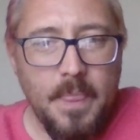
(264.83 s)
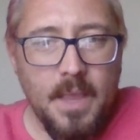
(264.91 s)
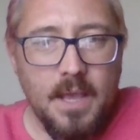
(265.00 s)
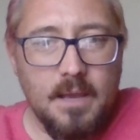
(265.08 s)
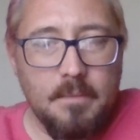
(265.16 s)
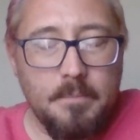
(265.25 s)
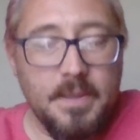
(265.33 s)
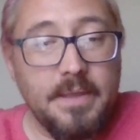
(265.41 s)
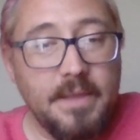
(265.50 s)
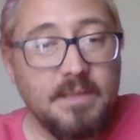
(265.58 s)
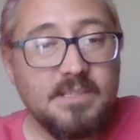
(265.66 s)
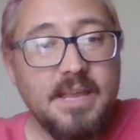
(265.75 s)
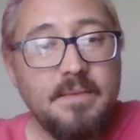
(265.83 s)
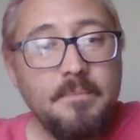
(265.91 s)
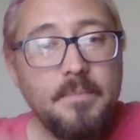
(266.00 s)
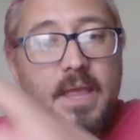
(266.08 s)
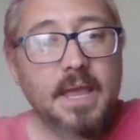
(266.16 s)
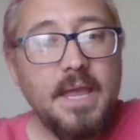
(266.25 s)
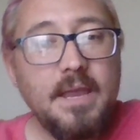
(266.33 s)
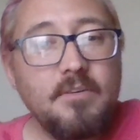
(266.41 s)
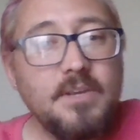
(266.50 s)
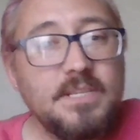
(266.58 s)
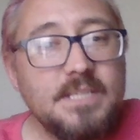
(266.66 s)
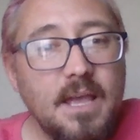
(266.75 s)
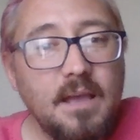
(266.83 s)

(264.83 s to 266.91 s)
But instead, here is